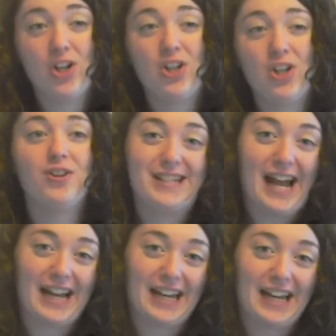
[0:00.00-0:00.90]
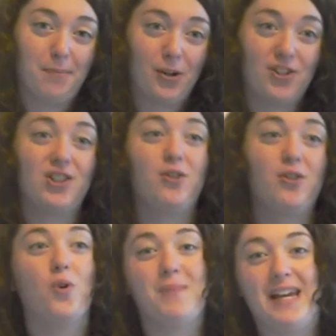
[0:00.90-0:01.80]
You're attacking the person
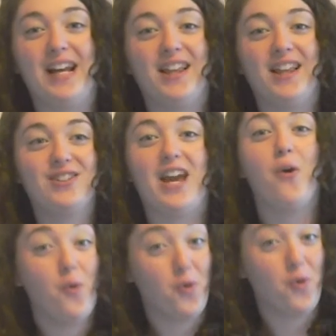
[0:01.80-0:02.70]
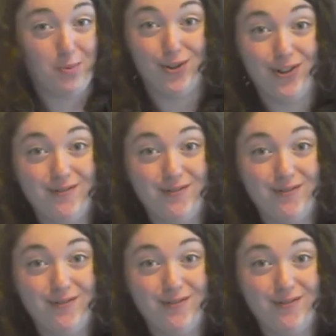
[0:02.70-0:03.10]
or making their day horrible.